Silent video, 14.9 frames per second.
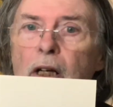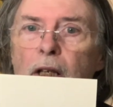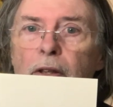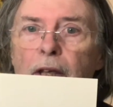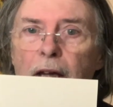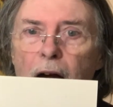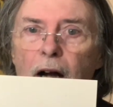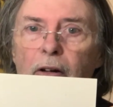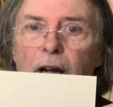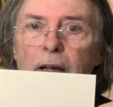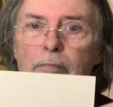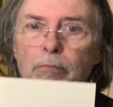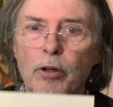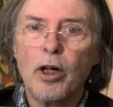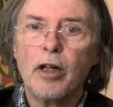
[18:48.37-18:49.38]
They are a
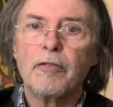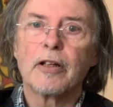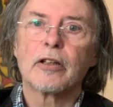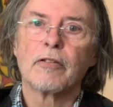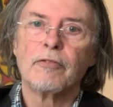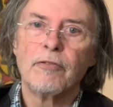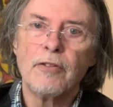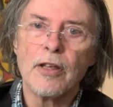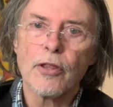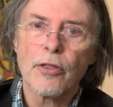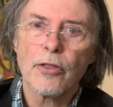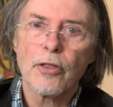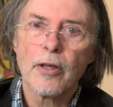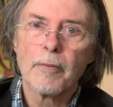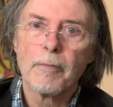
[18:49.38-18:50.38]
perfect fifth.